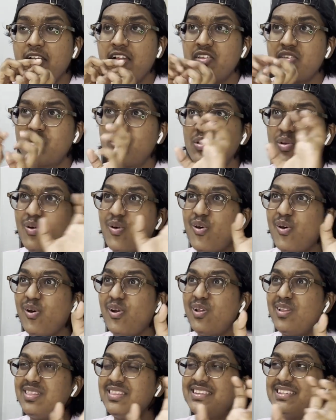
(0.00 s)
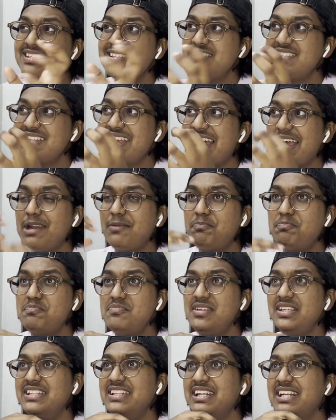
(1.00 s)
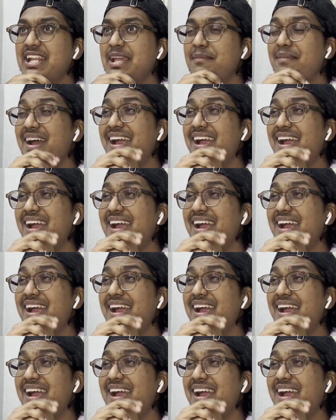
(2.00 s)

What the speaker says: So all this helped me that time.